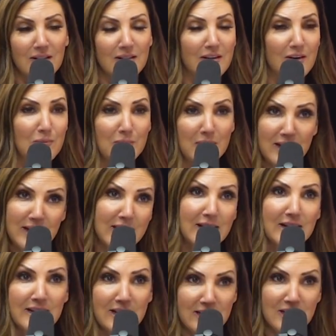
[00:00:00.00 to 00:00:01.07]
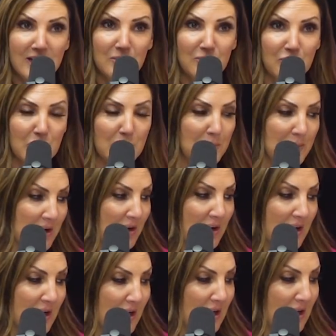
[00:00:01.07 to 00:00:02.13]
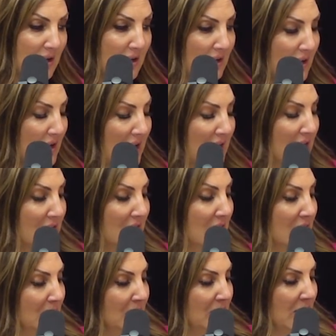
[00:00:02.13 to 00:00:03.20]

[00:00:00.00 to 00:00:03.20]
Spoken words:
They're making an income from America. I don't know.